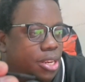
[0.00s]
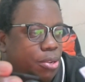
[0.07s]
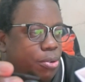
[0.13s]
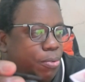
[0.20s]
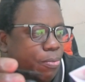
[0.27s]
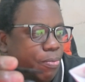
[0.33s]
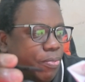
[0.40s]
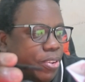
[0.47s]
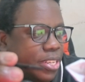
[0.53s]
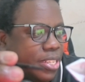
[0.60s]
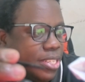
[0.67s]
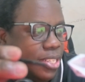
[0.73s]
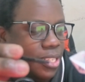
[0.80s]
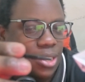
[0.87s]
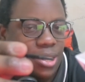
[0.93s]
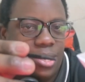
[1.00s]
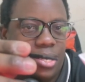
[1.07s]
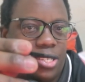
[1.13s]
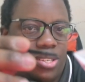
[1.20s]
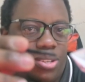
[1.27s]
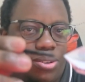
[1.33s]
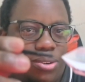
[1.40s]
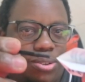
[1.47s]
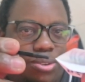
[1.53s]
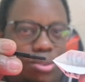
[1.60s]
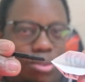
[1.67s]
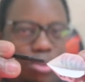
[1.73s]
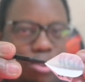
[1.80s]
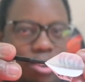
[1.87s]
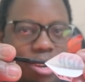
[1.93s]
you fix it onto
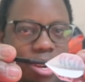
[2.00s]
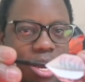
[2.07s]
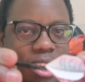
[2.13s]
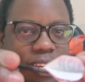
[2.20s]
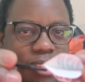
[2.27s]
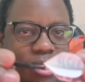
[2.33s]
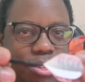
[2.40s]
your dart.